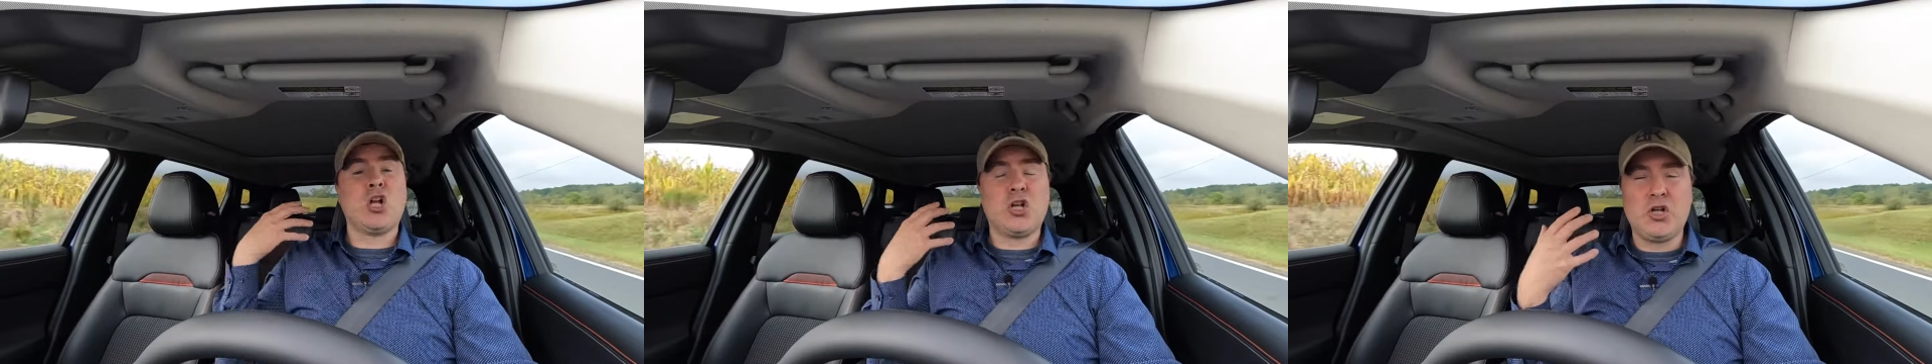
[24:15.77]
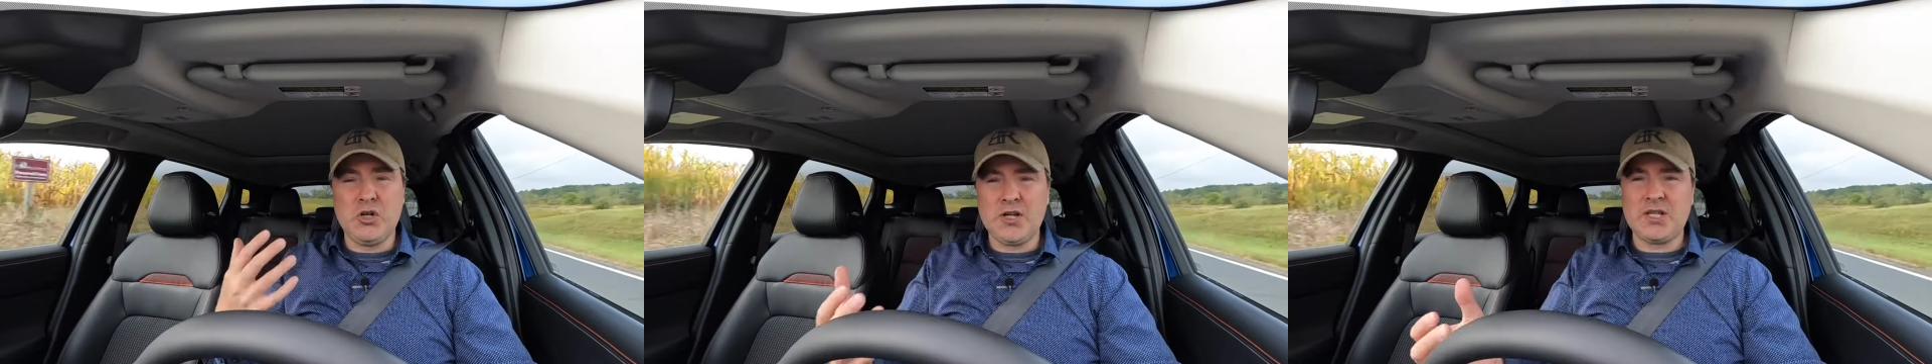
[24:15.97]

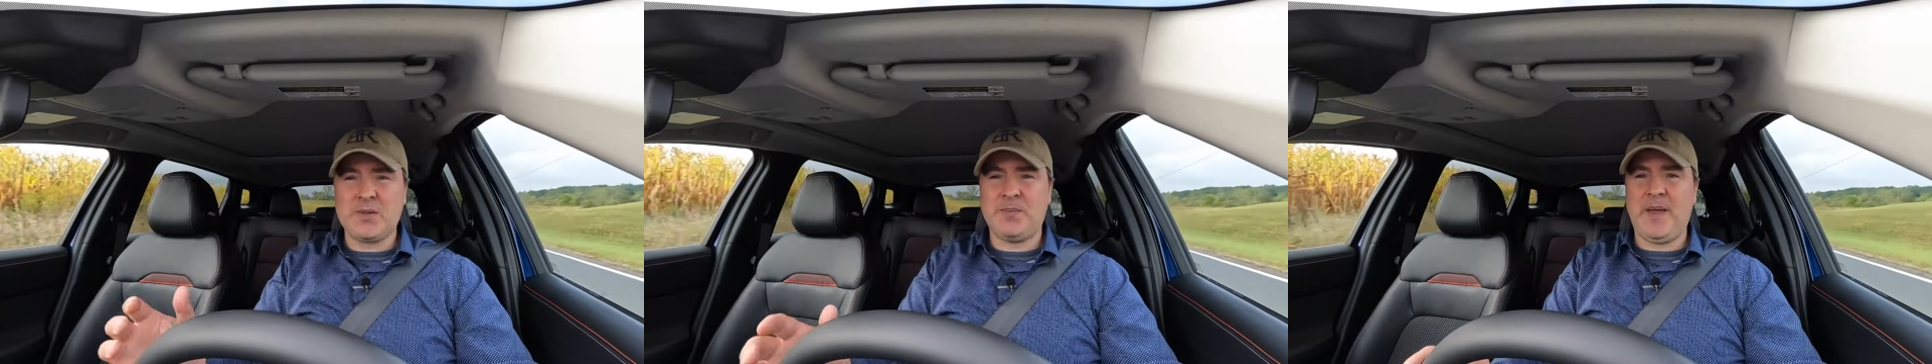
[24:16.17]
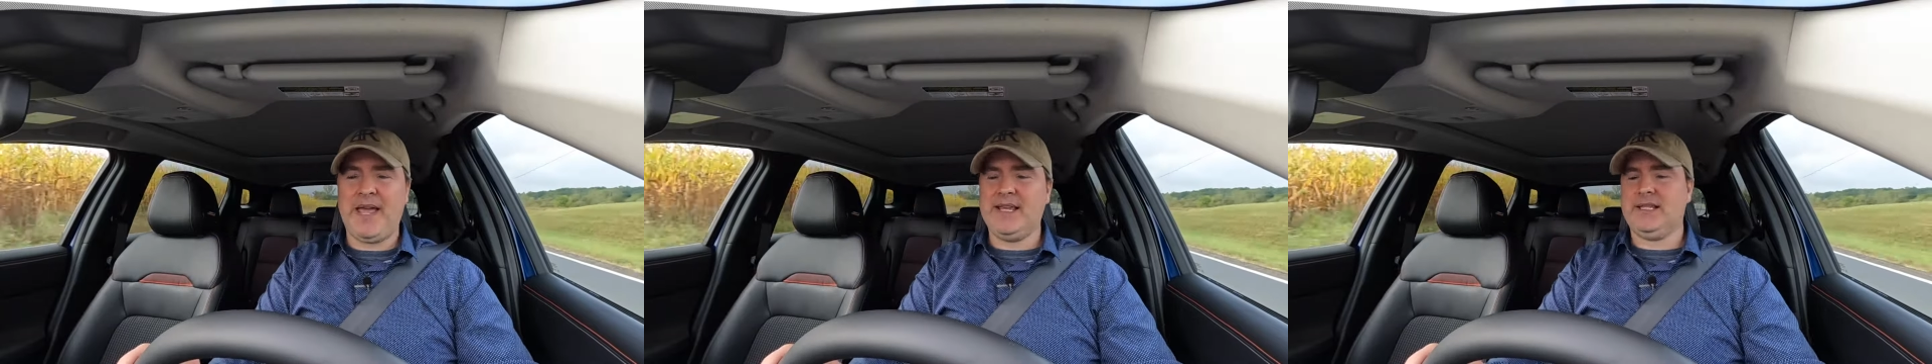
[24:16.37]
good
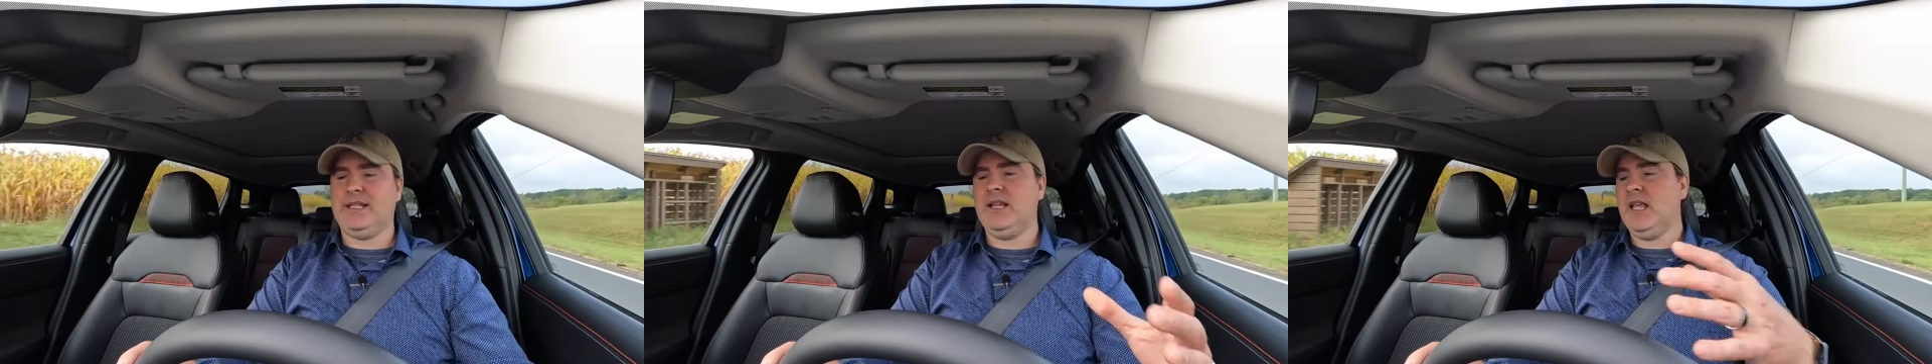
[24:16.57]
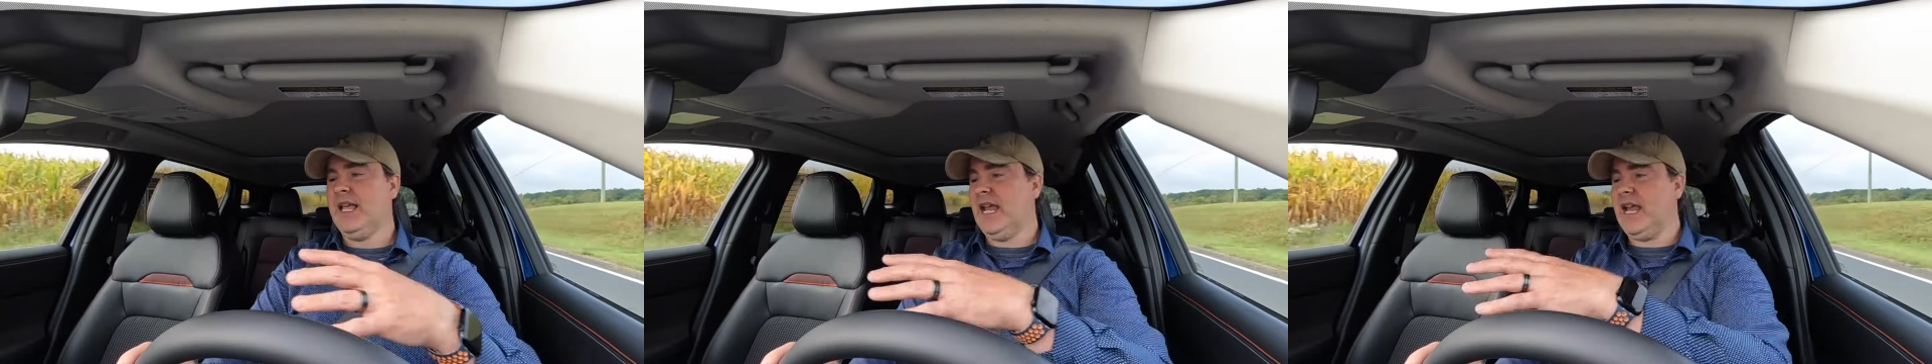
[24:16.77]
space
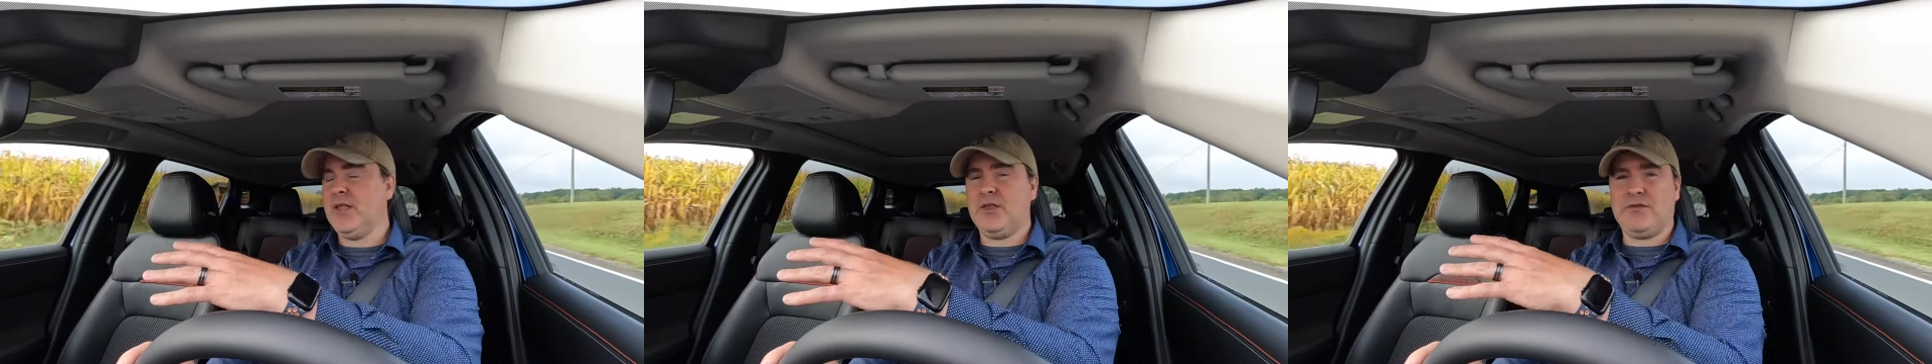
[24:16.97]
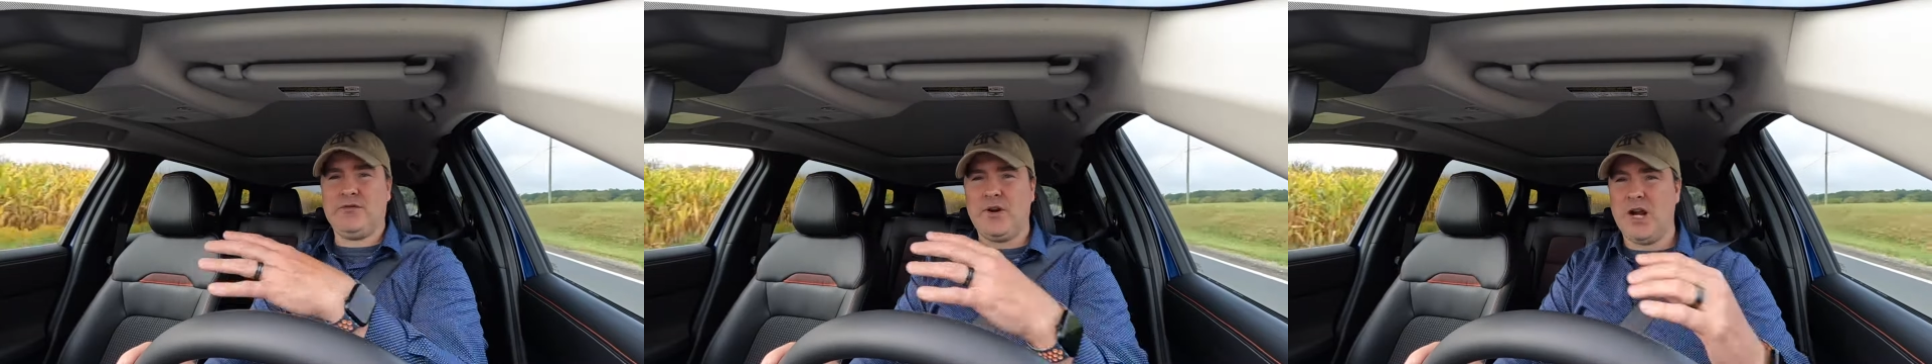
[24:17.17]
in
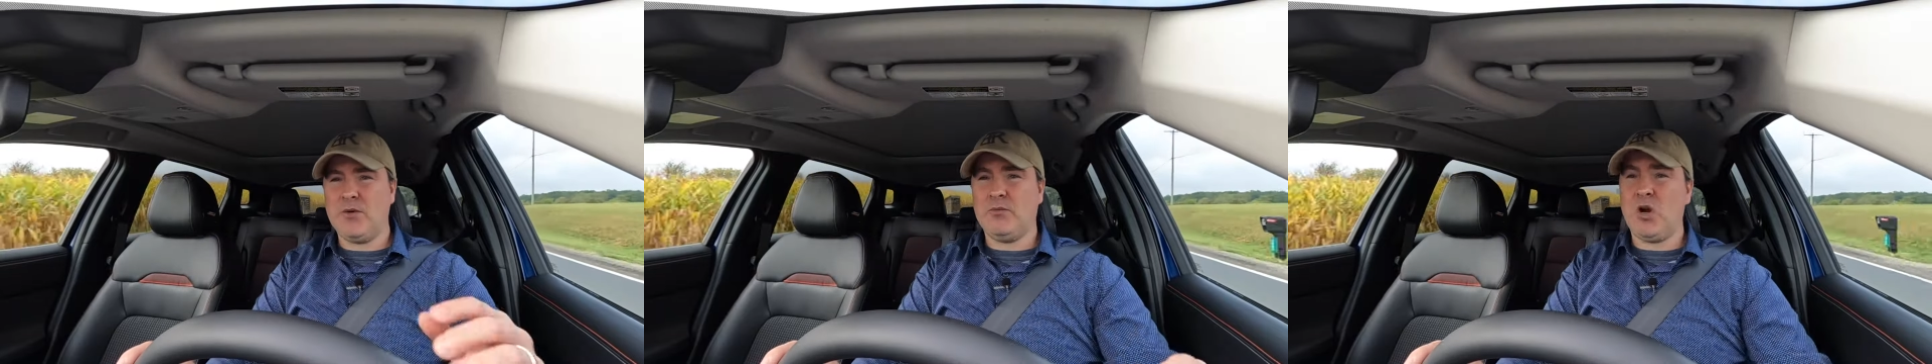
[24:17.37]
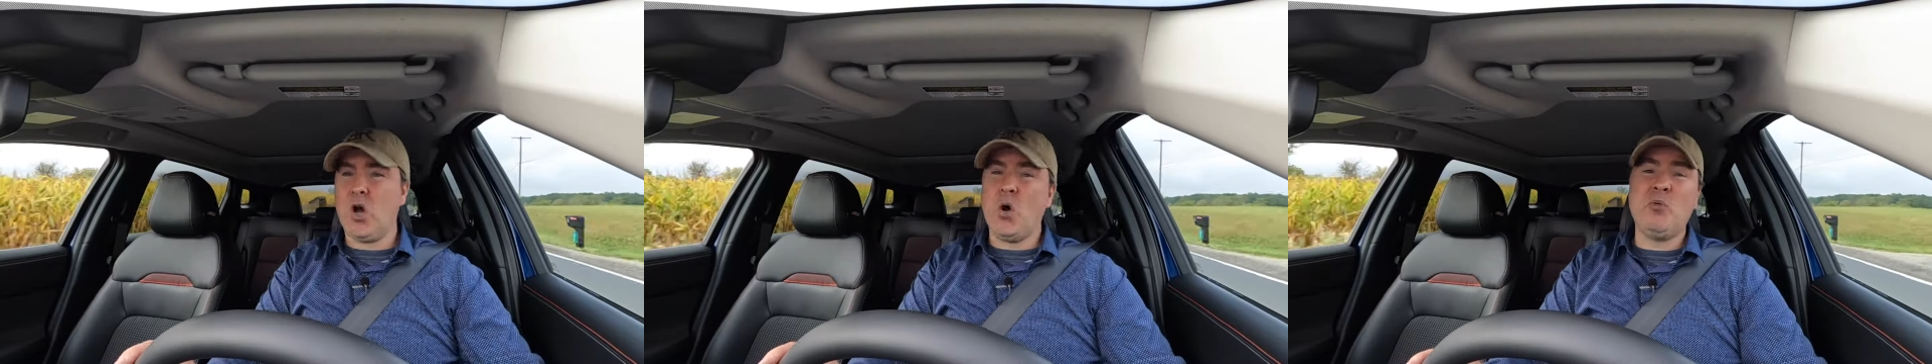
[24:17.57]
the front
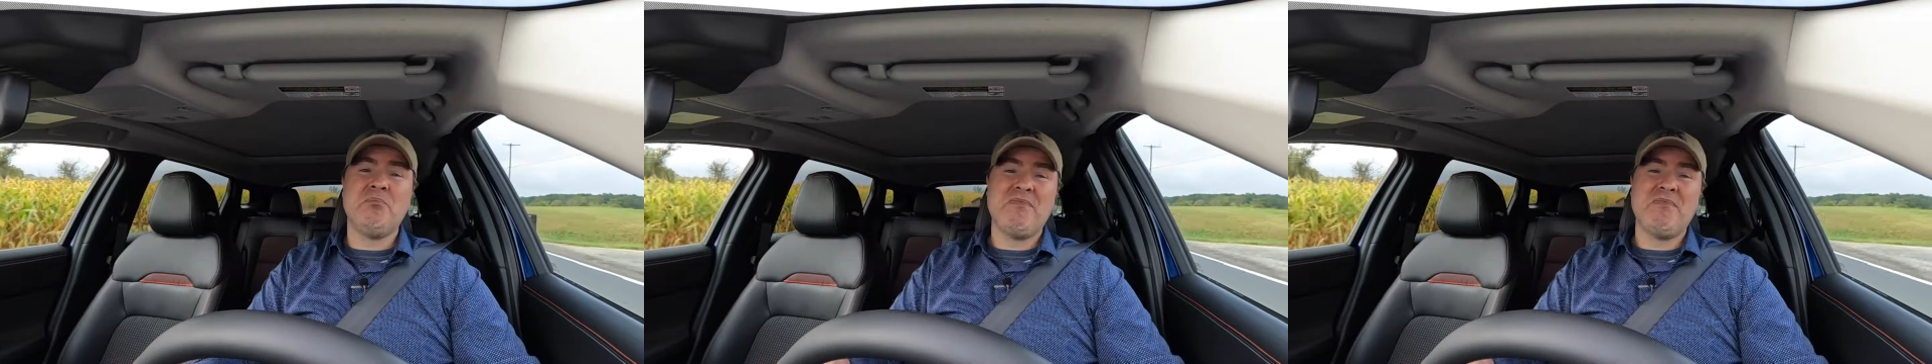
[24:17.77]
row,